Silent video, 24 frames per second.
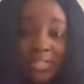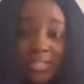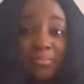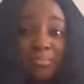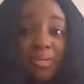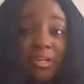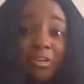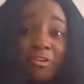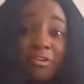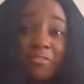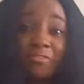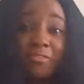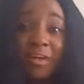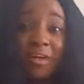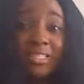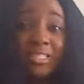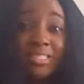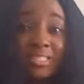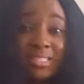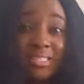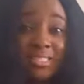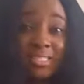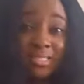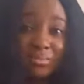As a matter of
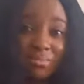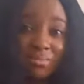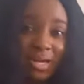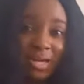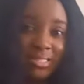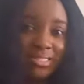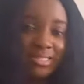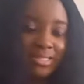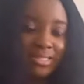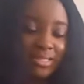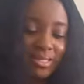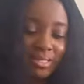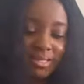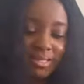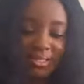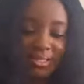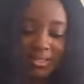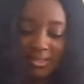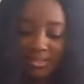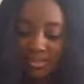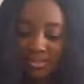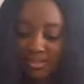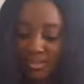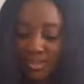fact, she's smarter
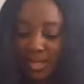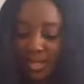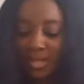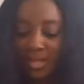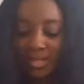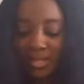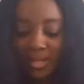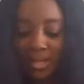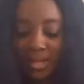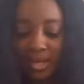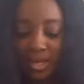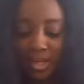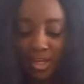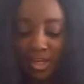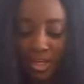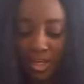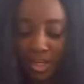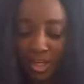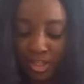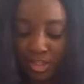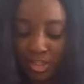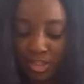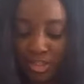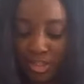than her
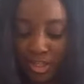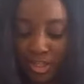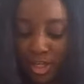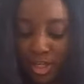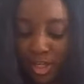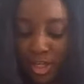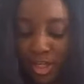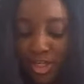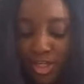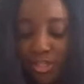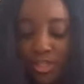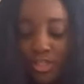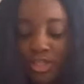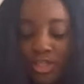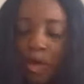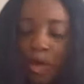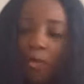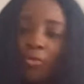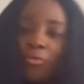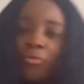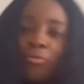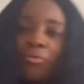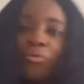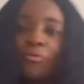age.
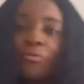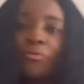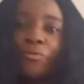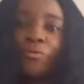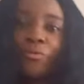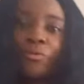So